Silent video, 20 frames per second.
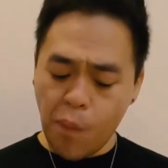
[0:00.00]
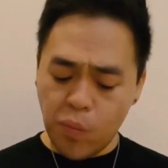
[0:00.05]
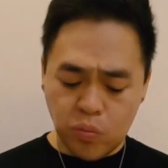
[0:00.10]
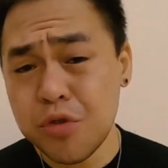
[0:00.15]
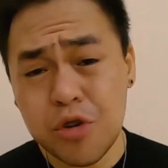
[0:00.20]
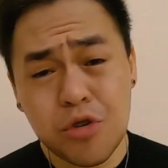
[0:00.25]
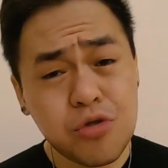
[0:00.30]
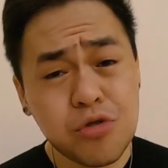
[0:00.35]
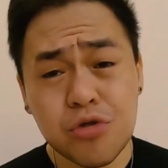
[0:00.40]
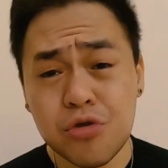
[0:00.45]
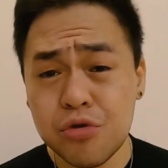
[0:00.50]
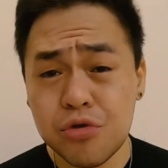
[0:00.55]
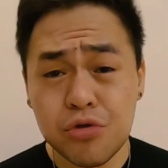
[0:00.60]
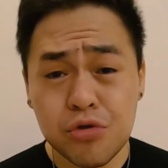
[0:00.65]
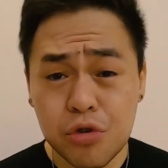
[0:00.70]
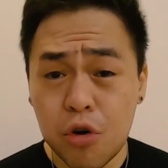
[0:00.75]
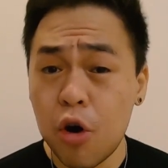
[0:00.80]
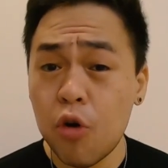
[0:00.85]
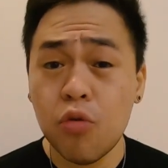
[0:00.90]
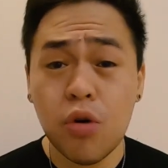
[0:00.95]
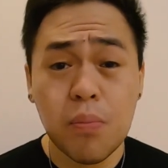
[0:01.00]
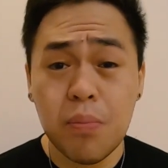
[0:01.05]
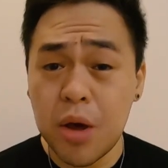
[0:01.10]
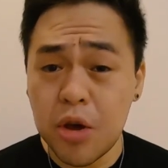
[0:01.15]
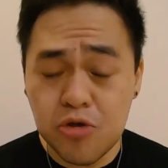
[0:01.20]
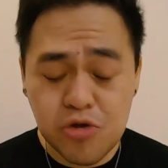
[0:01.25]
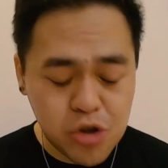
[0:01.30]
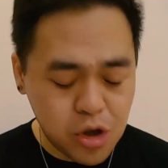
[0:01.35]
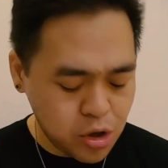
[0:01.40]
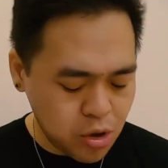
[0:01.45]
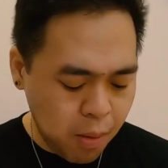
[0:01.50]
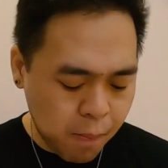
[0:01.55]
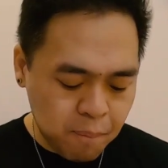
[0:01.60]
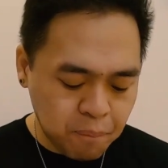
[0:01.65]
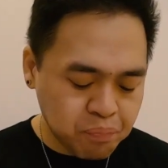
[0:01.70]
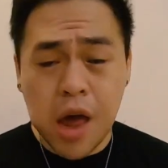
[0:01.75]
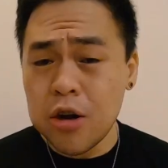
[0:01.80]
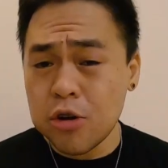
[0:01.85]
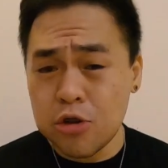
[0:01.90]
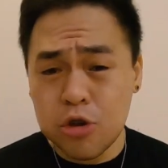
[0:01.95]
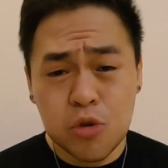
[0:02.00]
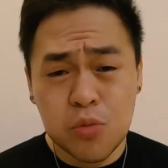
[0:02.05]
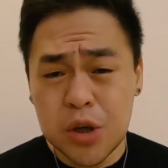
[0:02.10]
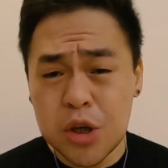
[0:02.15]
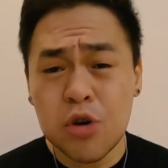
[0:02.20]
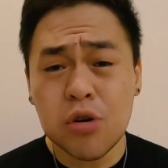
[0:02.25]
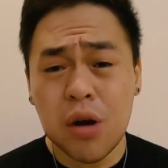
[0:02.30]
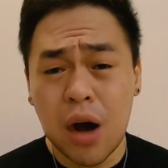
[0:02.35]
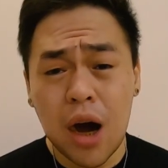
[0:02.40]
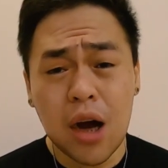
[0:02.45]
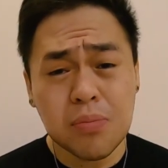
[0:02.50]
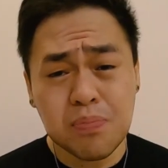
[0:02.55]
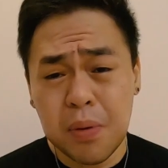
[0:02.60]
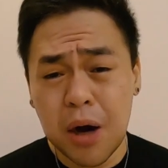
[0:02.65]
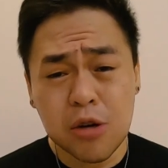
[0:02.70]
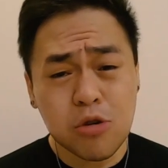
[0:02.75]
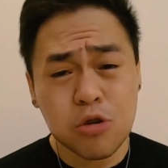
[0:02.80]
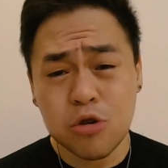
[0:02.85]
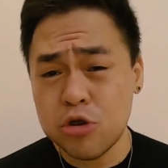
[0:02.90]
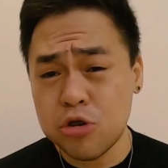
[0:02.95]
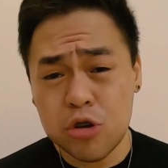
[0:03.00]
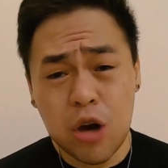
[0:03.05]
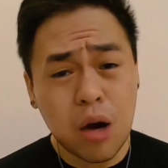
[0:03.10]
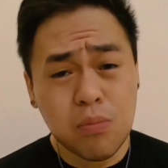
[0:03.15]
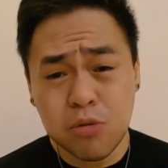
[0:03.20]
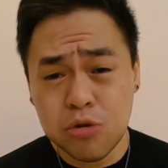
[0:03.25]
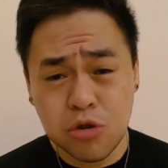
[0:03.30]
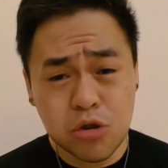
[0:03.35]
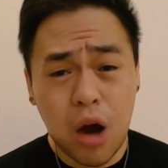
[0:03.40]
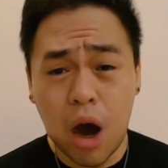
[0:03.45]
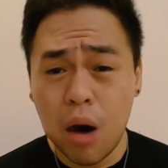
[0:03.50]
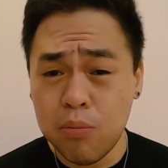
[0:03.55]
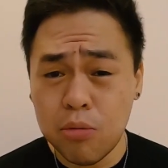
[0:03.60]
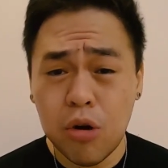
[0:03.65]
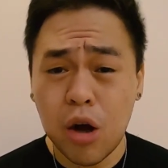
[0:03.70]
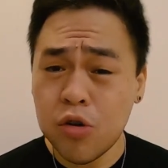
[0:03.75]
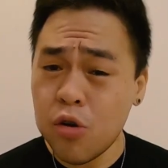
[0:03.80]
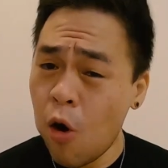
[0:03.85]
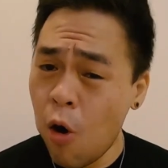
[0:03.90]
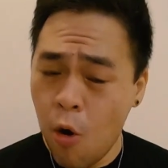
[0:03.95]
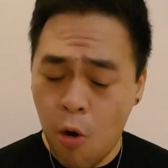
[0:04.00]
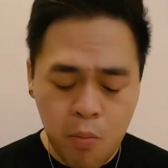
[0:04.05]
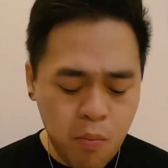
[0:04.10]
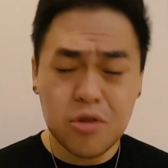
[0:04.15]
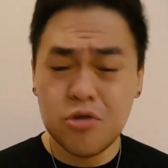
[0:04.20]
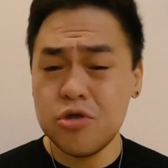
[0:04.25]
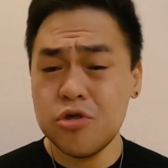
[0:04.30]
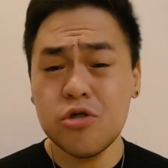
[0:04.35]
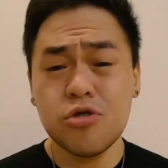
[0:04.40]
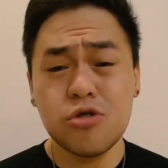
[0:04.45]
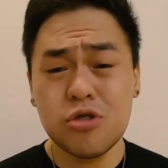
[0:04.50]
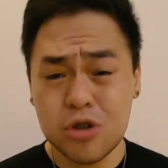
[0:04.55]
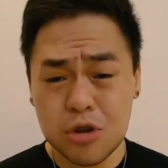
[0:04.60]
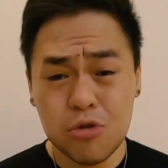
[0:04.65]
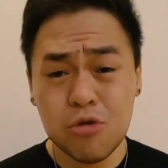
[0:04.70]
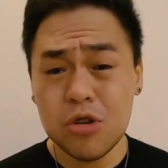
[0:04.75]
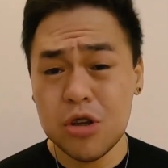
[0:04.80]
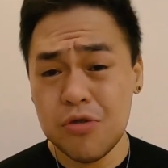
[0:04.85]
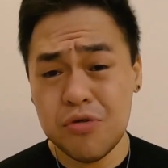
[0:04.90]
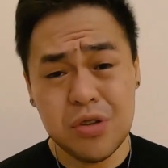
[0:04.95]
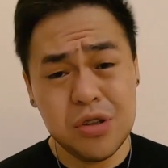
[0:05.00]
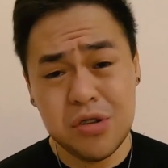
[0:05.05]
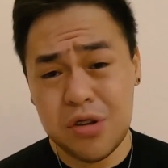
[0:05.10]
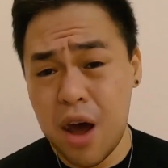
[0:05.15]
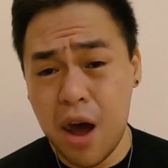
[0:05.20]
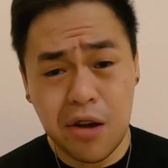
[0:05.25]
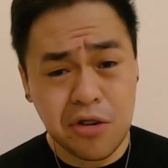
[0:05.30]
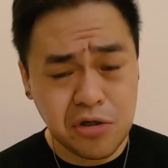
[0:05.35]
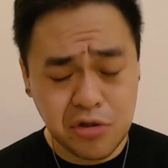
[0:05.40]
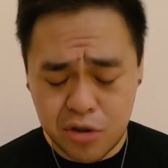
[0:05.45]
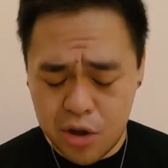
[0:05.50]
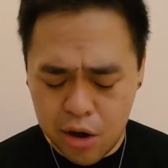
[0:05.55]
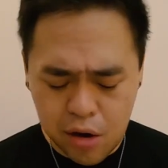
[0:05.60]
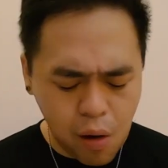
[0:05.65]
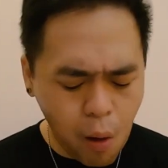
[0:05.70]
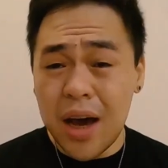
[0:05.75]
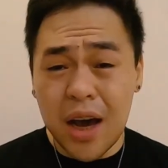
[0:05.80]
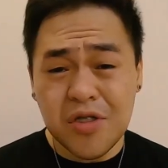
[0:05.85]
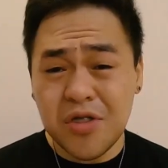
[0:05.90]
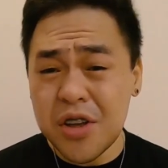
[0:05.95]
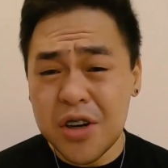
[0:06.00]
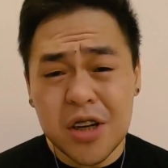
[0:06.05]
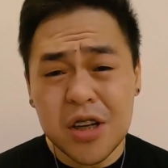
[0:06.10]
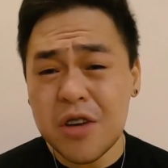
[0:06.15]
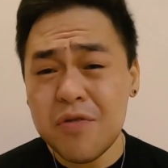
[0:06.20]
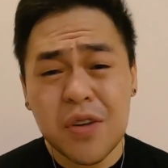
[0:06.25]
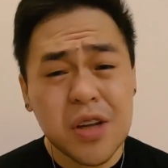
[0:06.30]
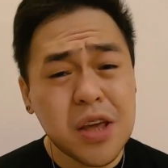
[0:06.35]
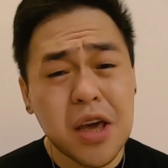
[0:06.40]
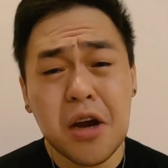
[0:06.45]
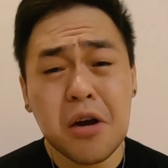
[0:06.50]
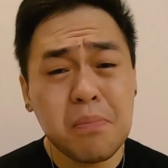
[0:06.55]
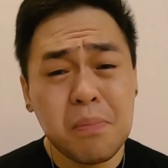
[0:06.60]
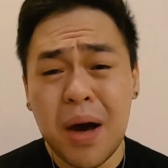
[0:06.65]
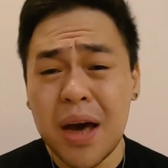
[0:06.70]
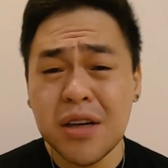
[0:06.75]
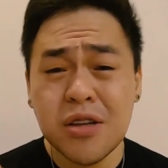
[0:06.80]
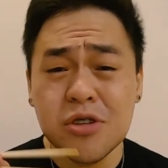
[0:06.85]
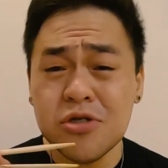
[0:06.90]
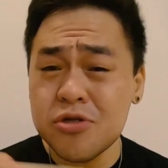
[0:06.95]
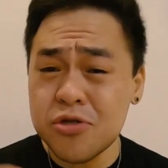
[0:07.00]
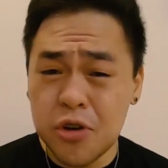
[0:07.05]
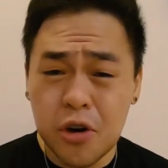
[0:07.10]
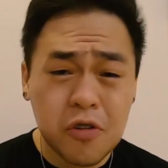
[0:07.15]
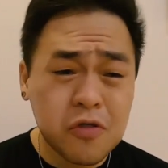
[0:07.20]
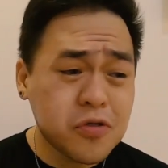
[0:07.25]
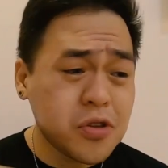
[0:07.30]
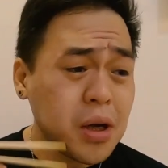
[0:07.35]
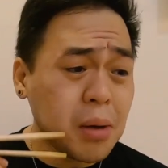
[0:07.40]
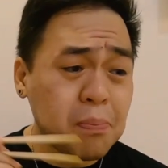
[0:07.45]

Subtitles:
This is so amazing. Doing your hot pot or shabu shabu at home is just truly fantastic. I didn't even care buying the stove, the